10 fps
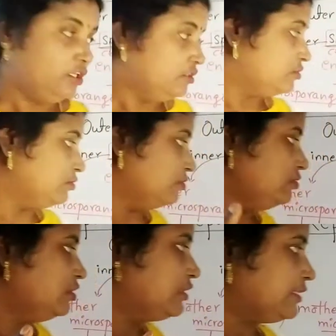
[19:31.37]

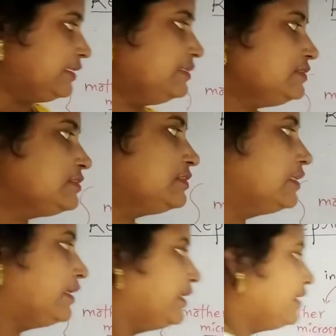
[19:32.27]
So this
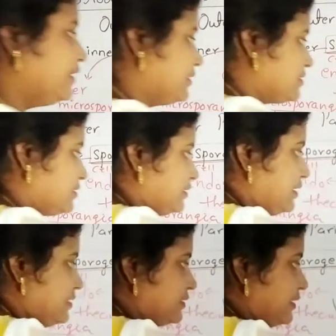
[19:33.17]
layers
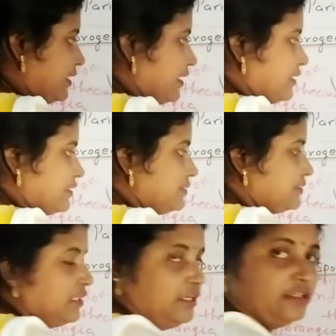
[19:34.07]

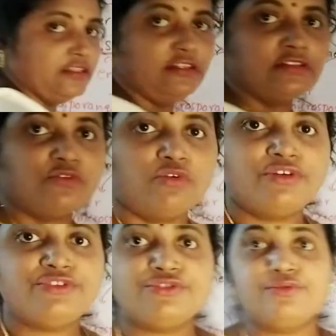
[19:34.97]
is
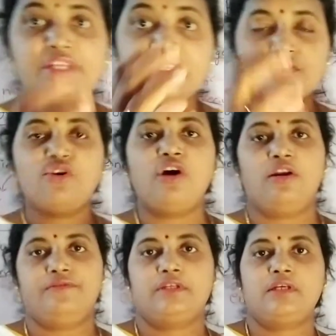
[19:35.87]
going to dissolve